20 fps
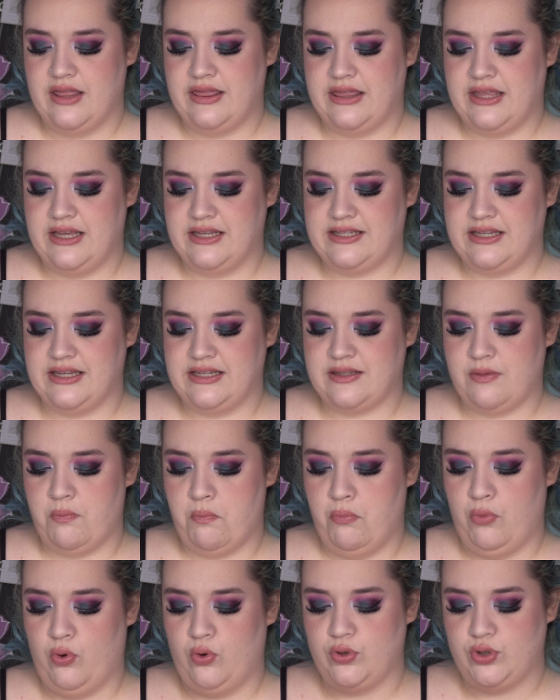This is a
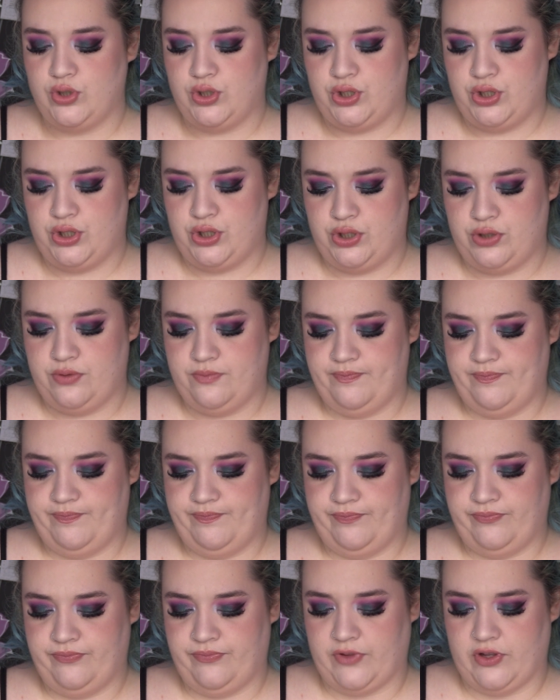much...
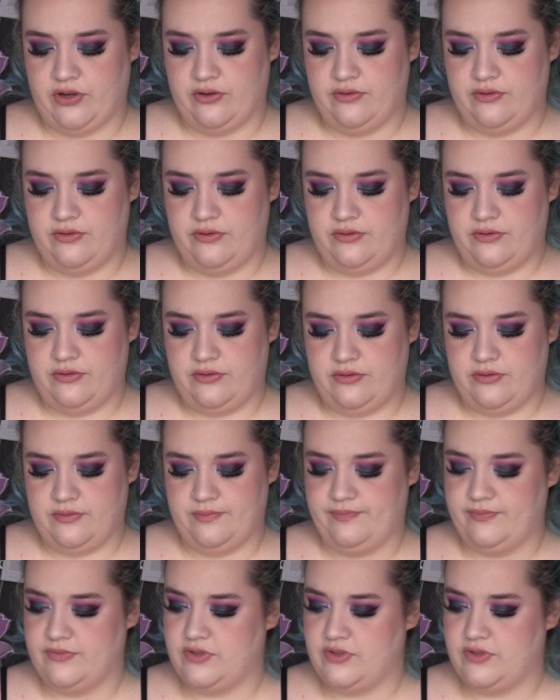Oh,